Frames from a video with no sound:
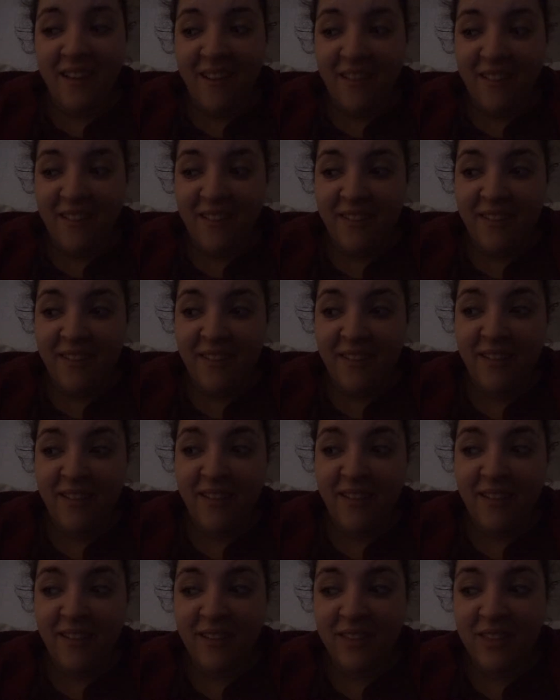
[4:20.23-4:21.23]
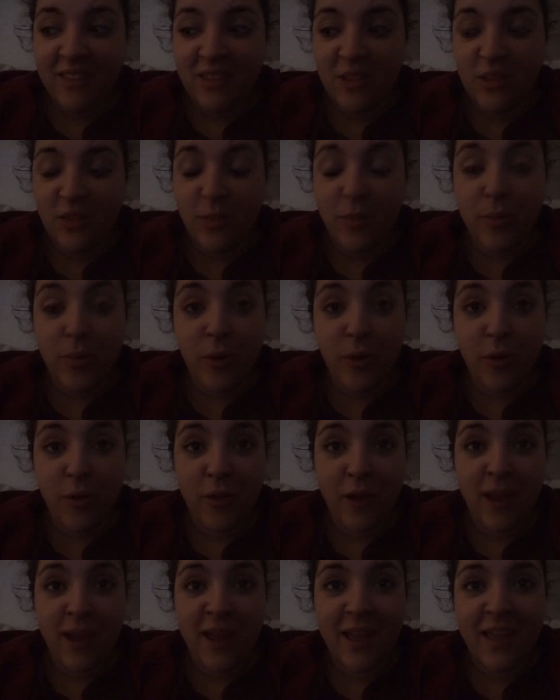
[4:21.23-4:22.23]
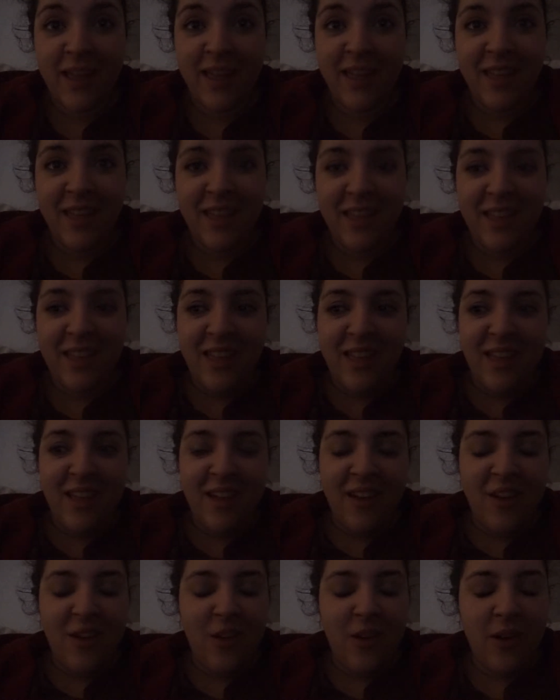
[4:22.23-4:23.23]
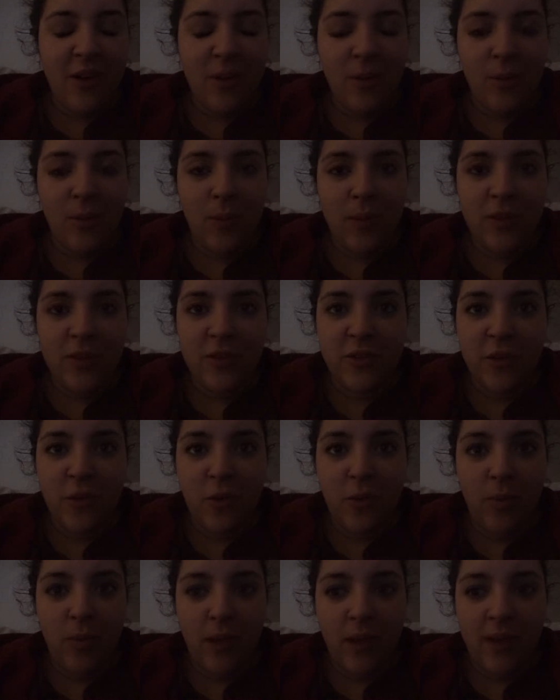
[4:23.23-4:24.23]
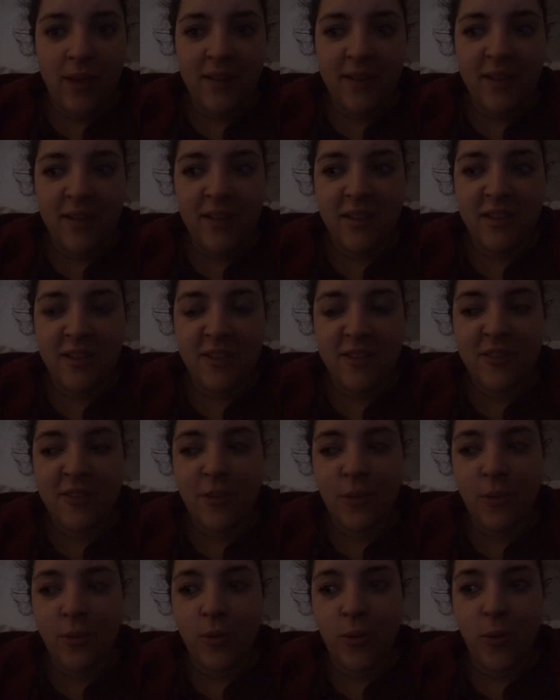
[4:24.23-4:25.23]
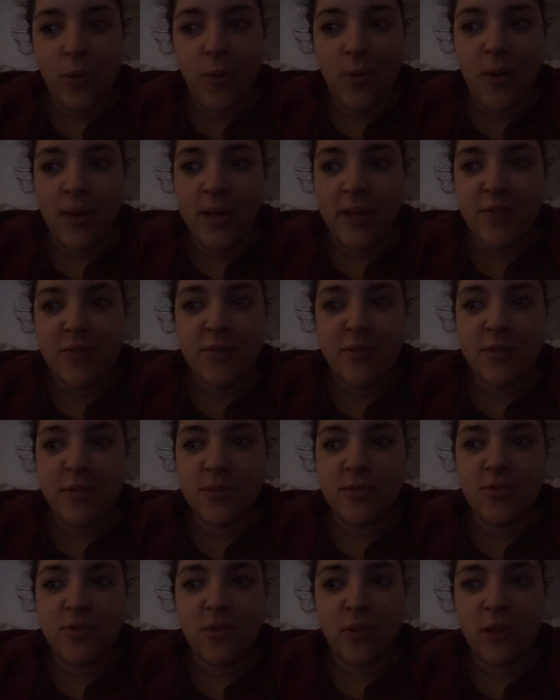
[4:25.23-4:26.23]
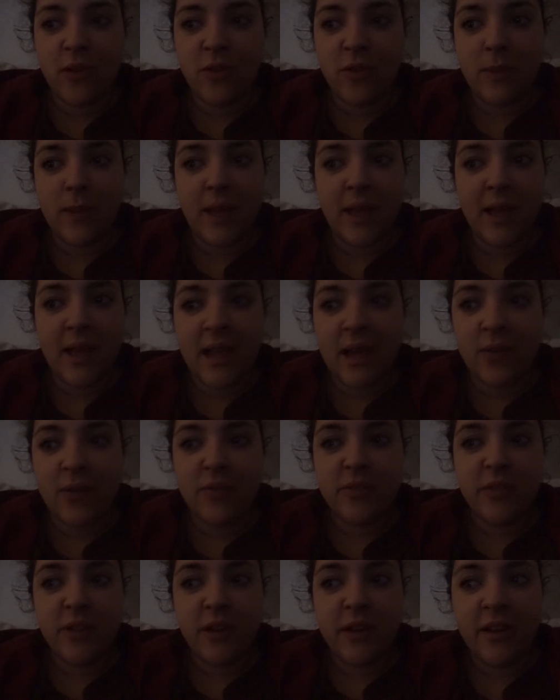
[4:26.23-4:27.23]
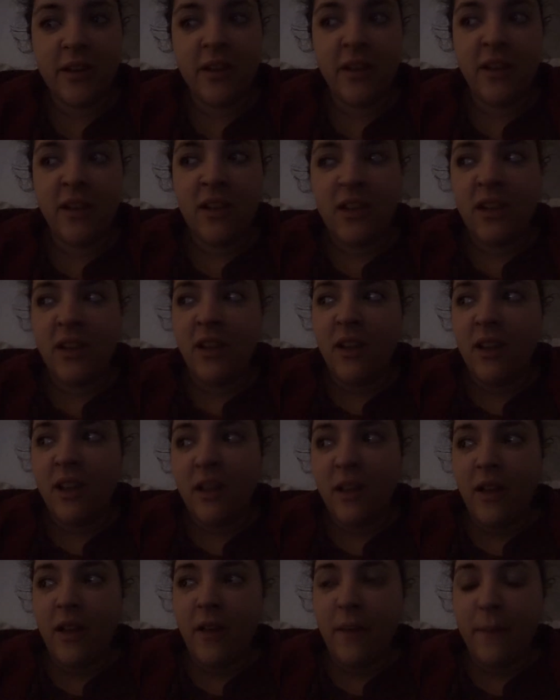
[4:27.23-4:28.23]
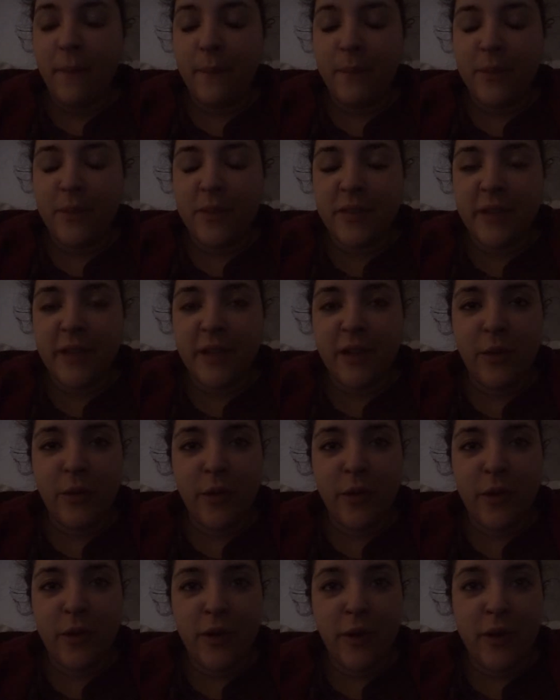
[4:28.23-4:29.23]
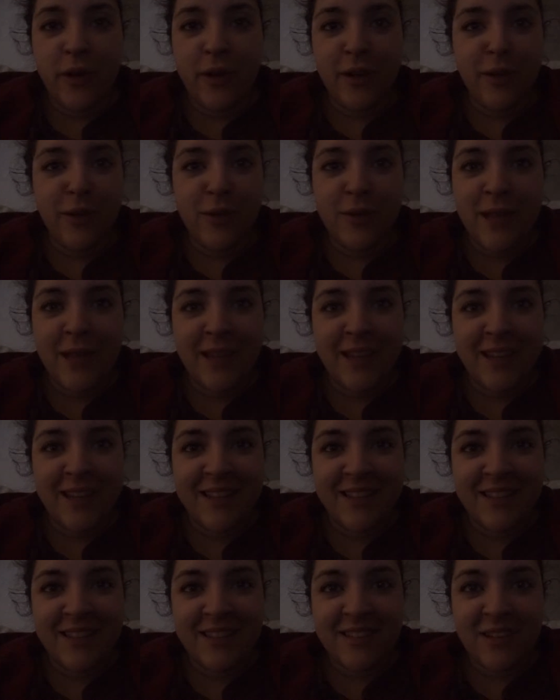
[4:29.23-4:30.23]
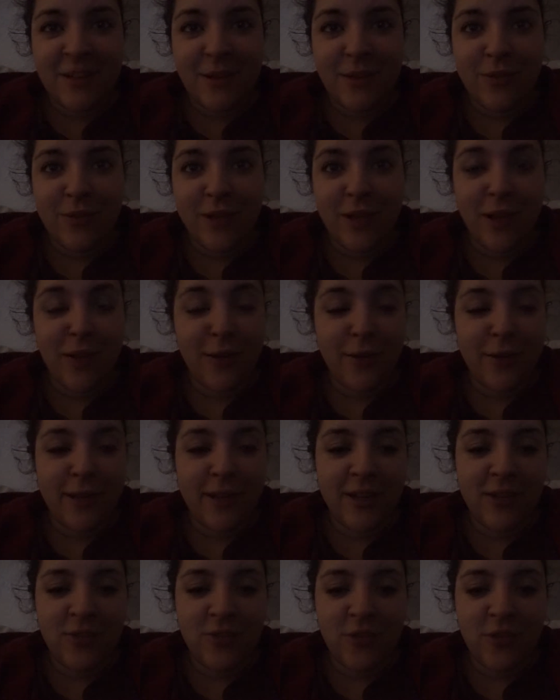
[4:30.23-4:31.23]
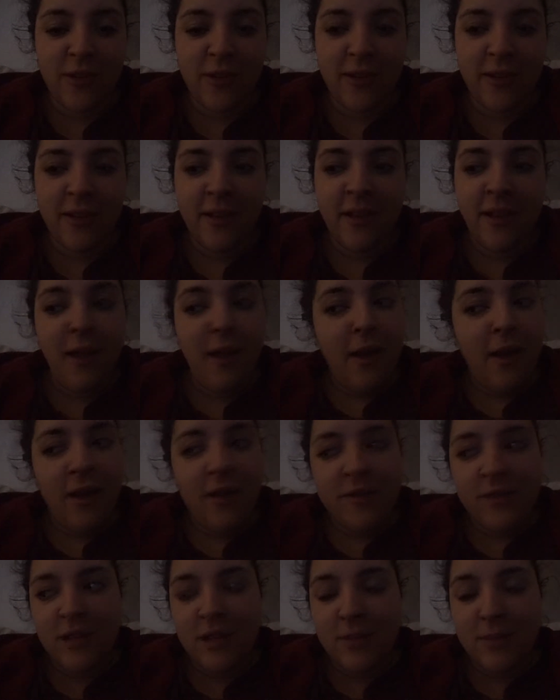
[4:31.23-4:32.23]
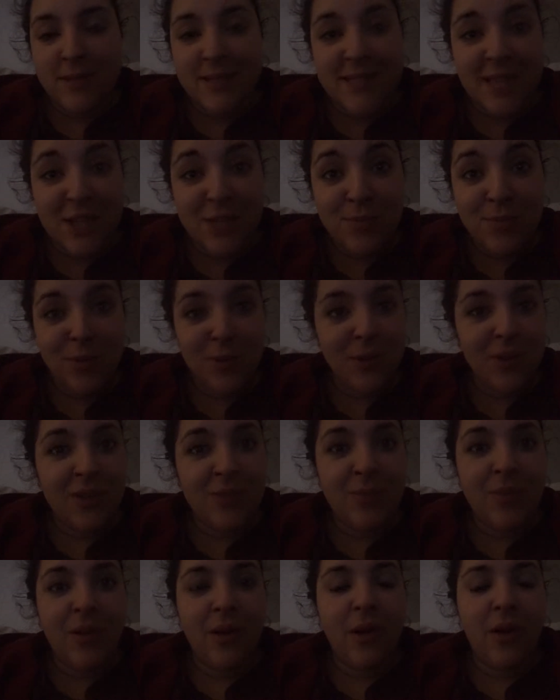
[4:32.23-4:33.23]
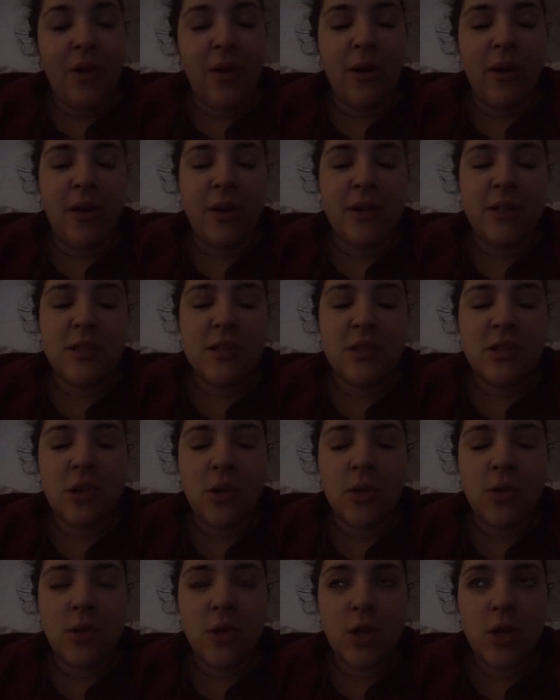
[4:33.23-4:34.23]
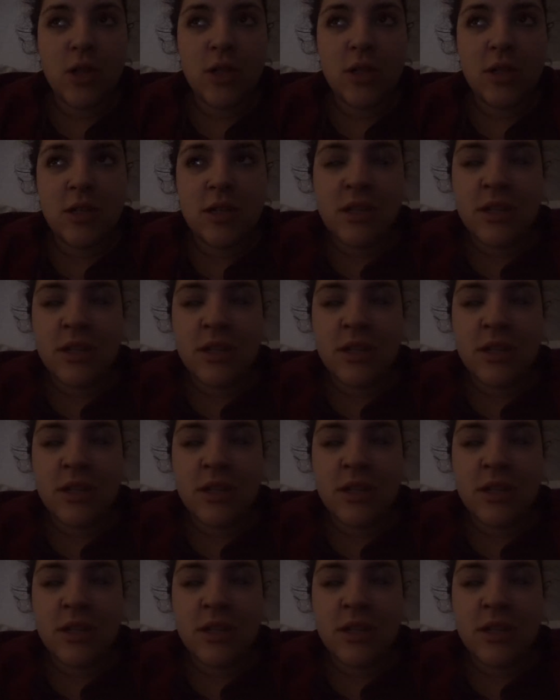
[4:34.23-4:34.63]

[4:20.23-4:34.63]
and on the Procreate. Oh, I want one so bad. It's so cool. I literally was drawing for about eight hours solid. Um, just like learning new techniques and stuff and colouring in a drawing I've done in my sketchbook, but oh, it's so good.